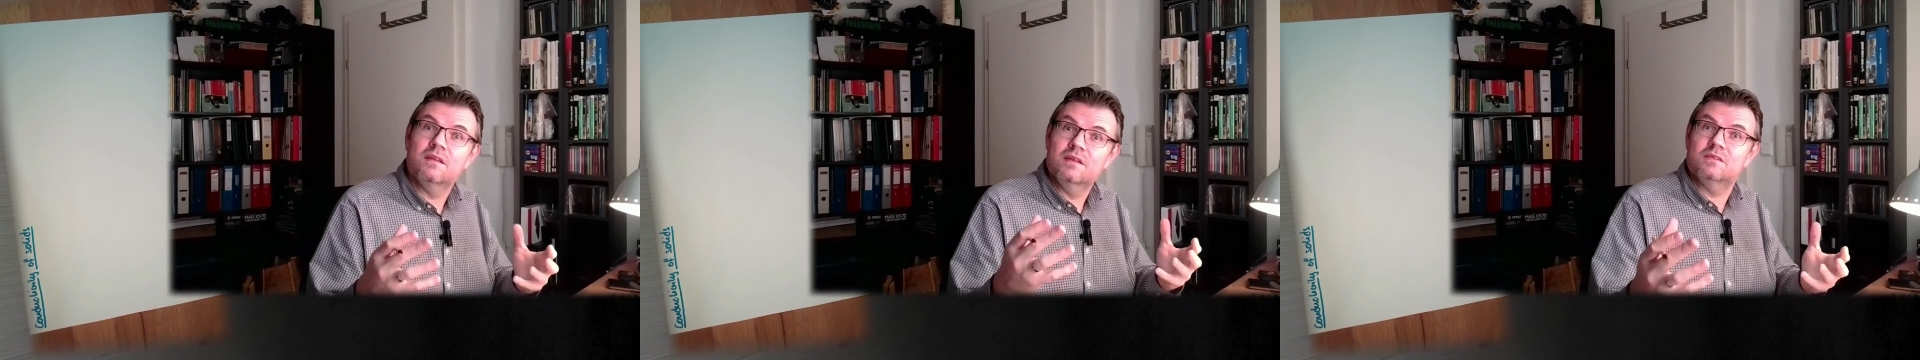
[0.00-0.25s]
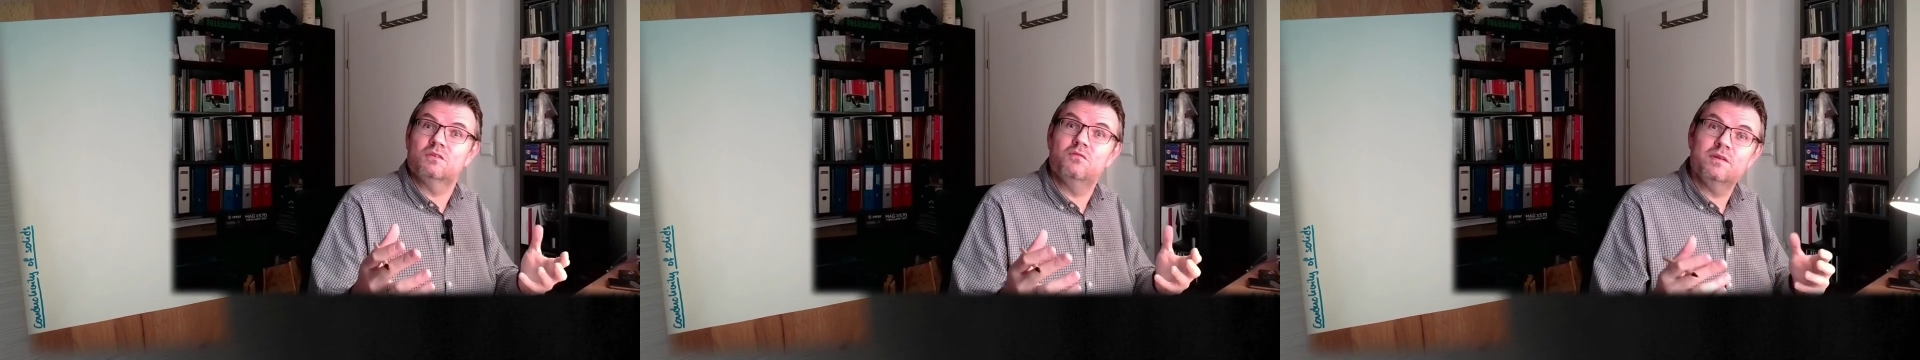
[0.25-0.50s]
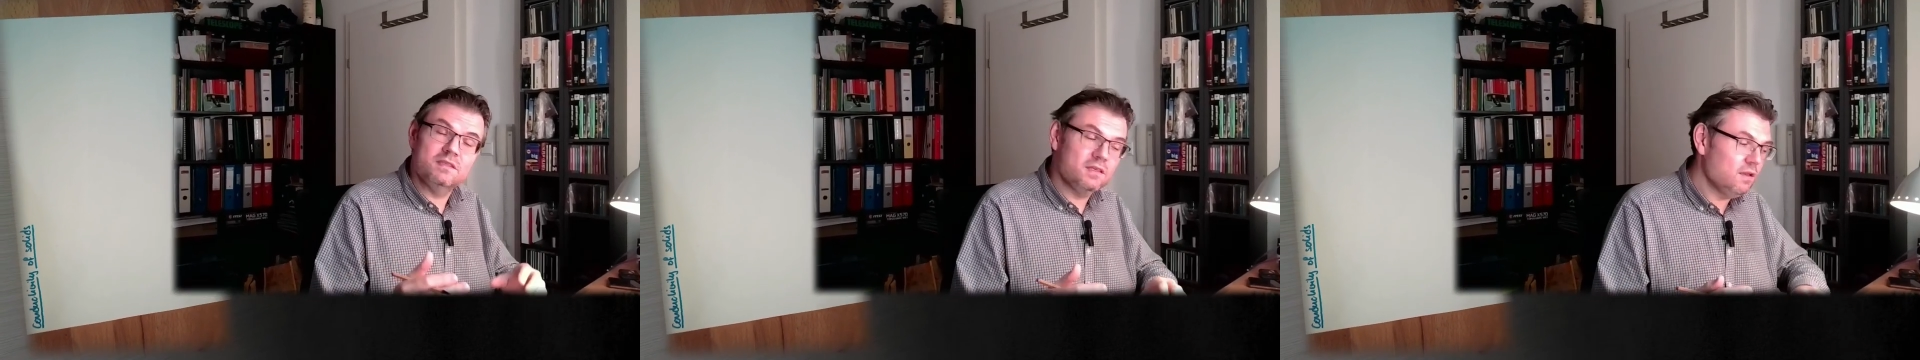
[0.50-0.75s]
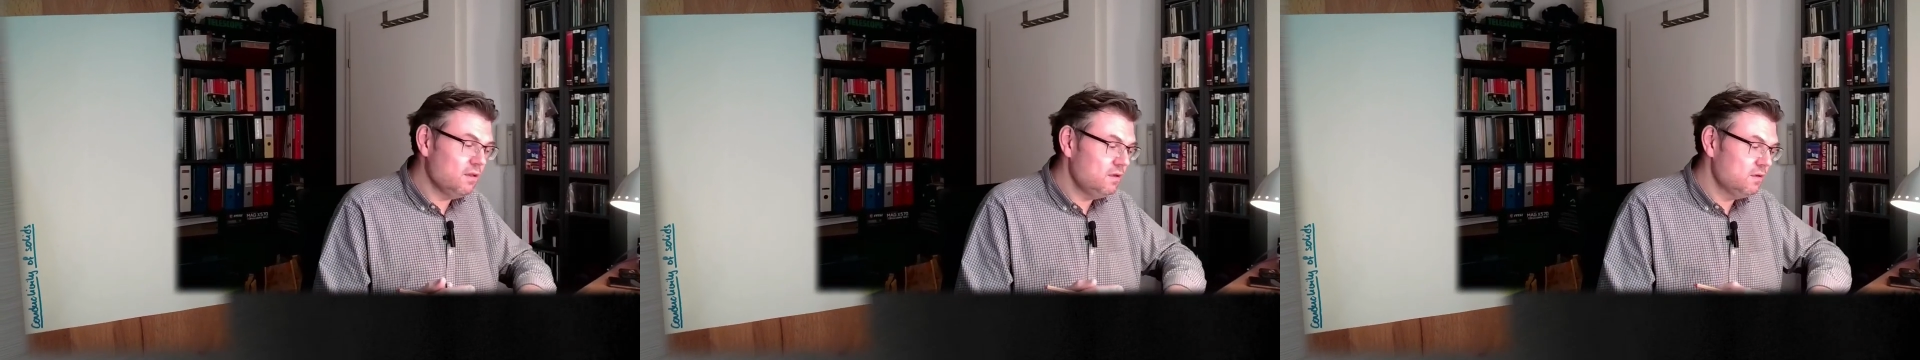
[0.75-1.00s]
It's
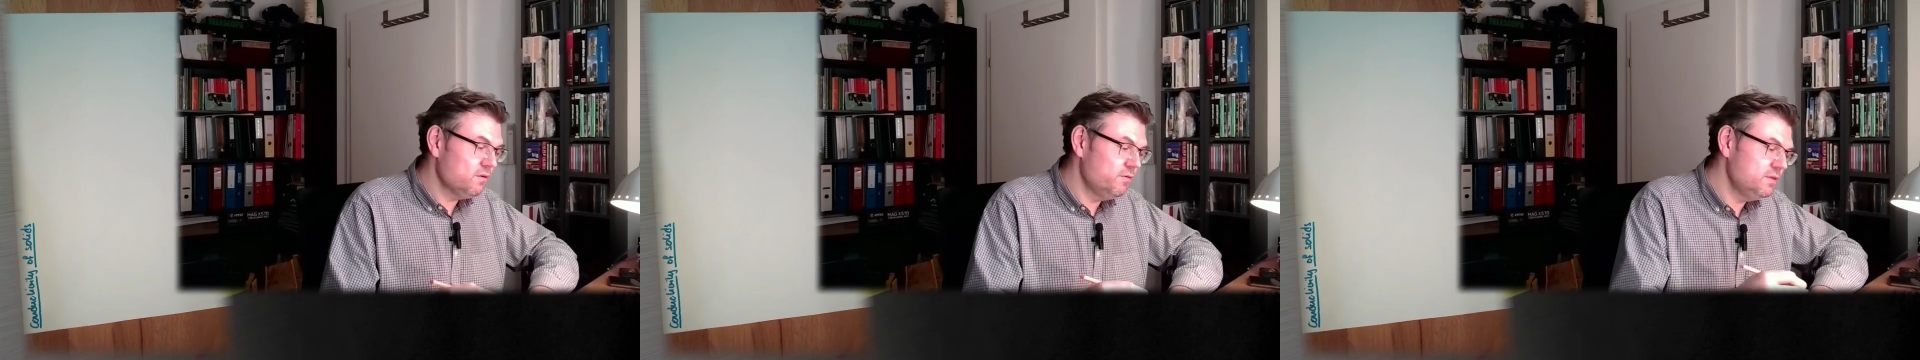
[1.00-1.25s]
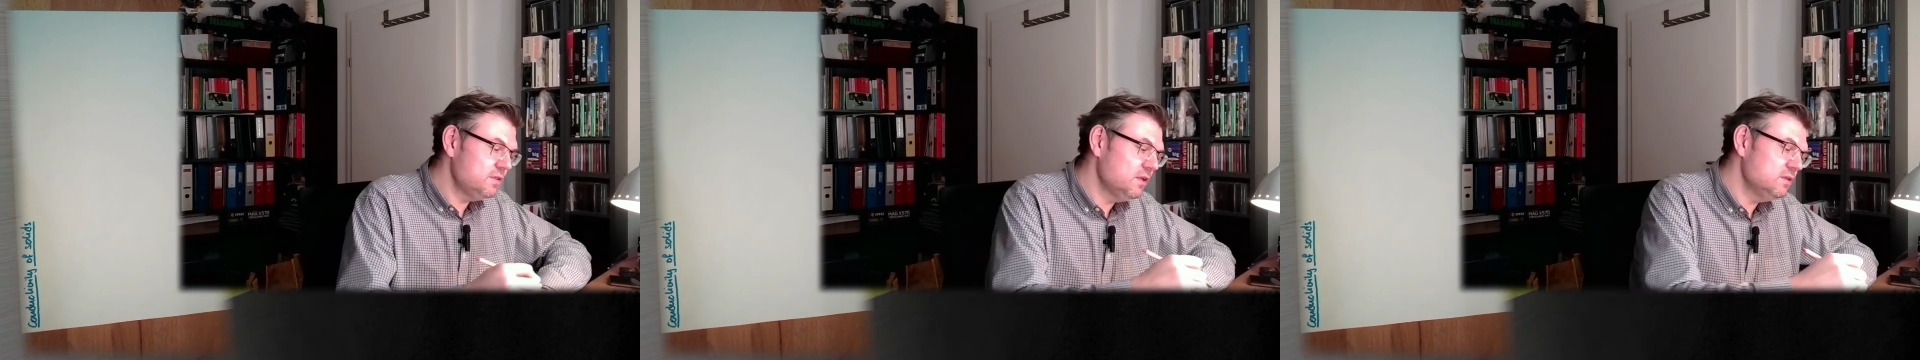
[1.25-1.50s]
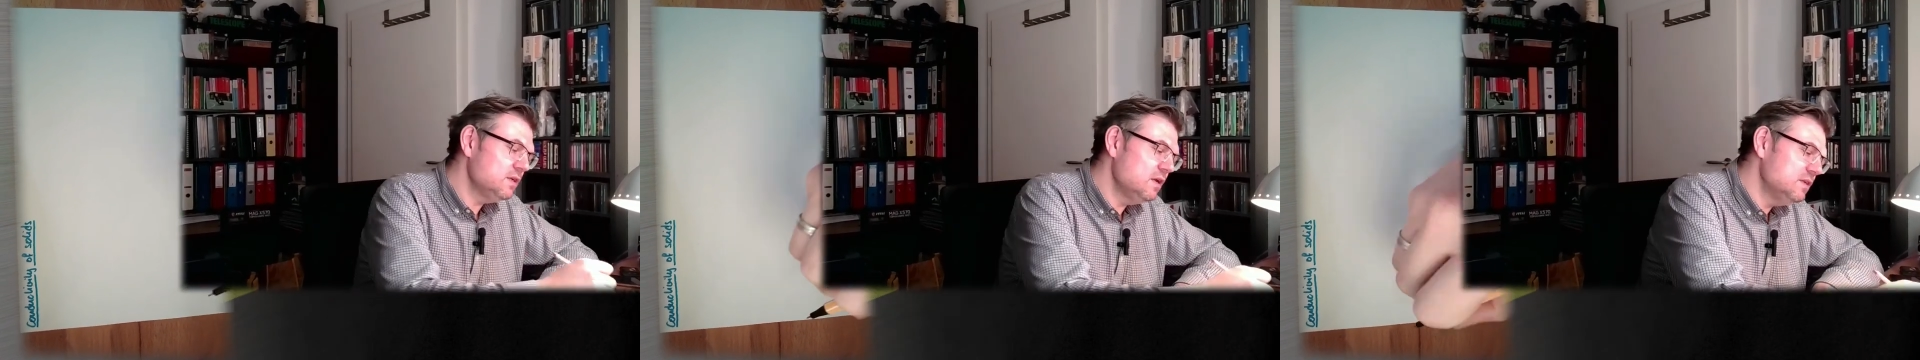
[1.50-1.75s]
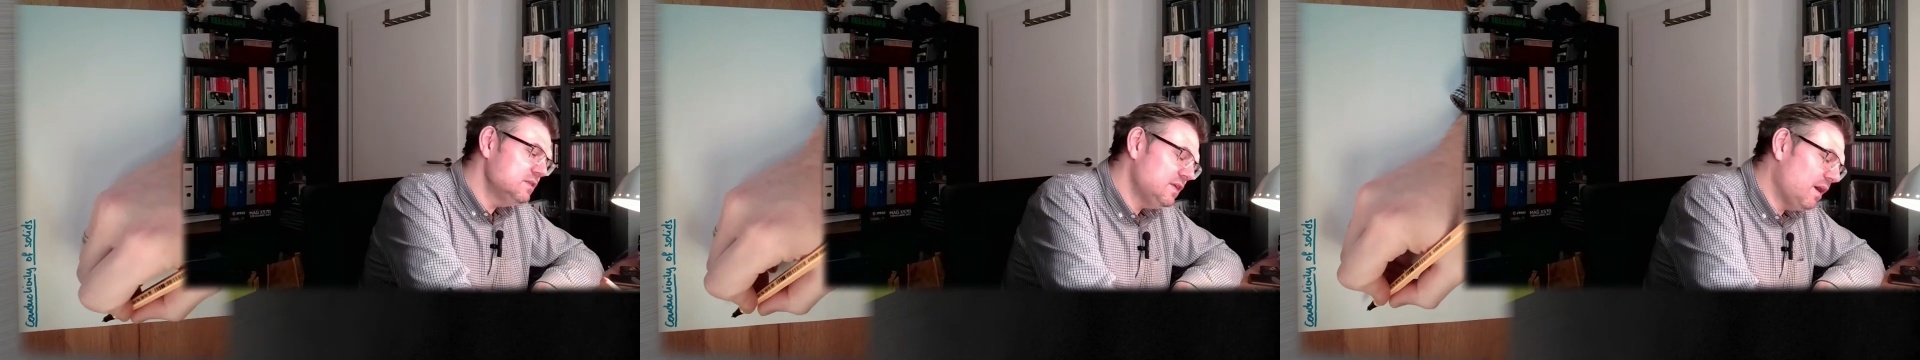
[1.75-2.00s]
crystal, crystals,
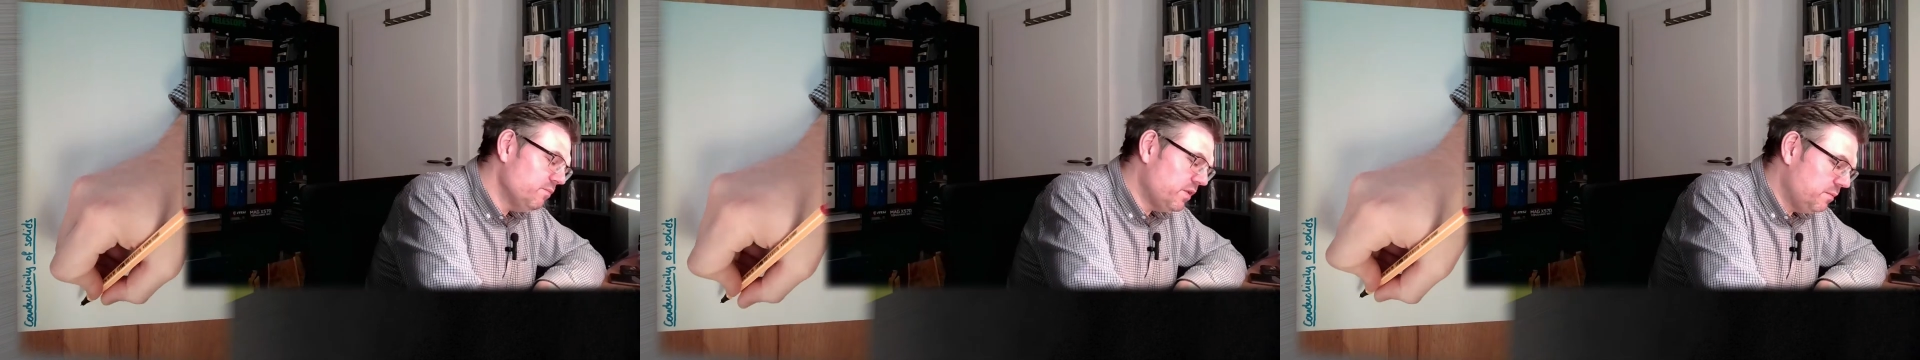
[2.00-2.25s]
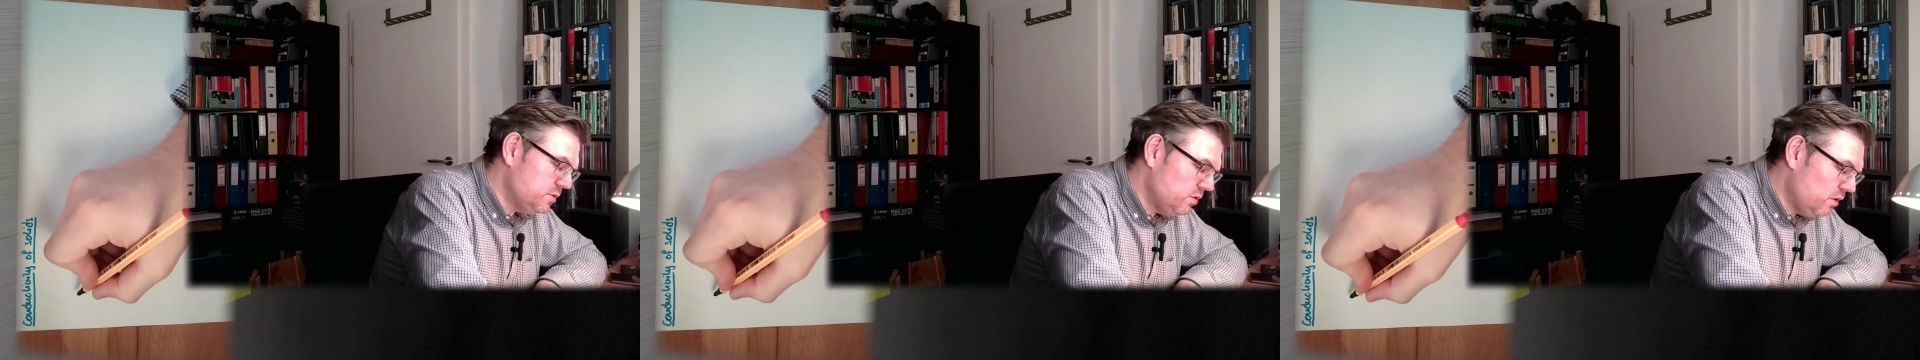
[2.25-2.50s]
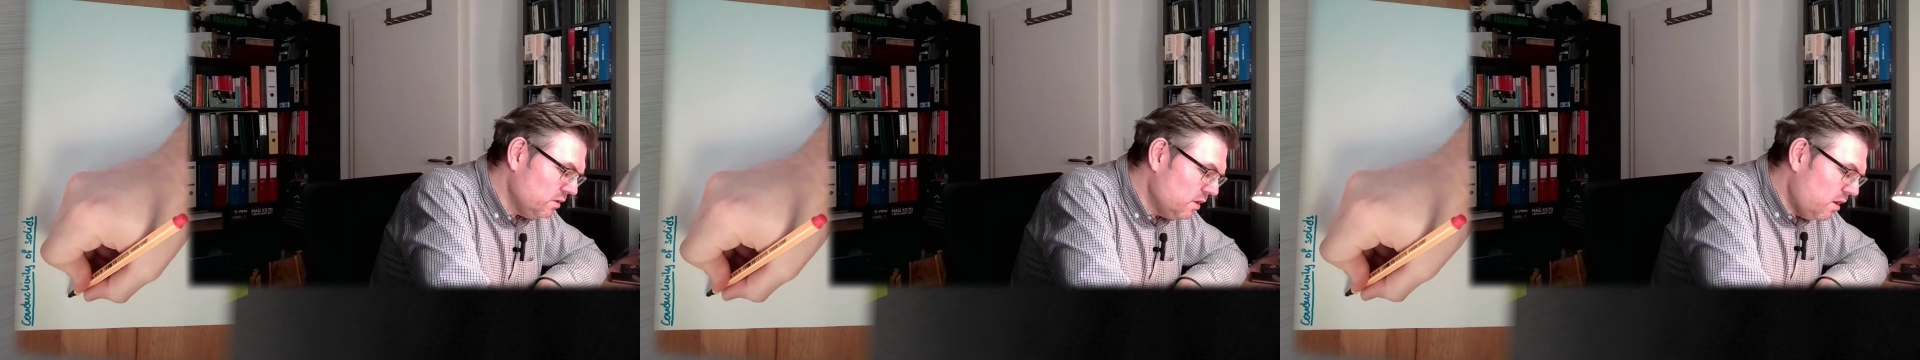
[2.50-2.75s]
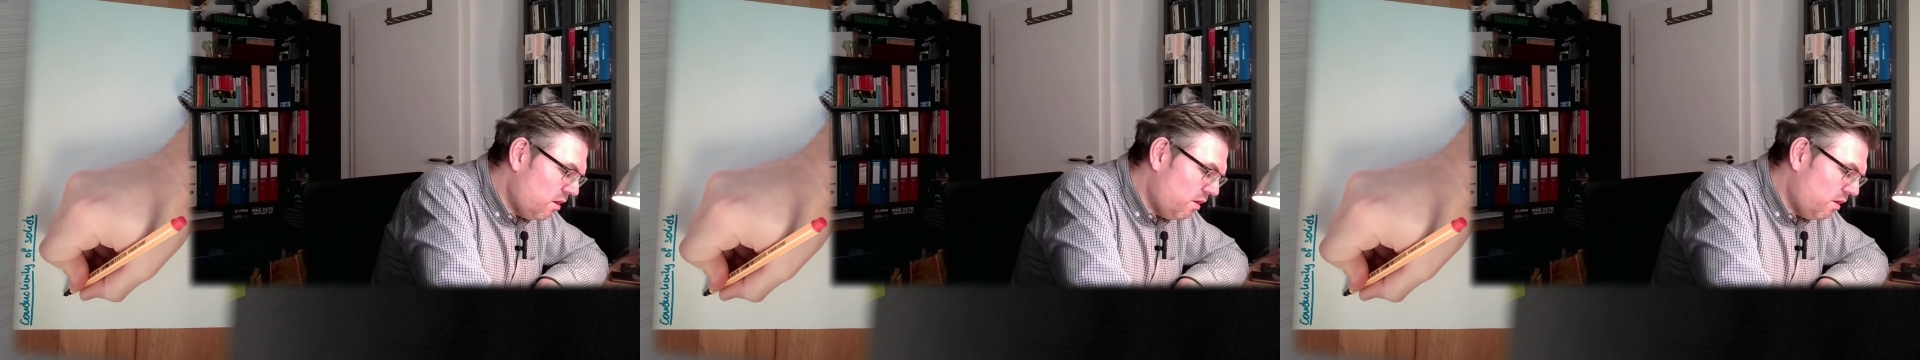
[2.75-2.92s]
sometimes not.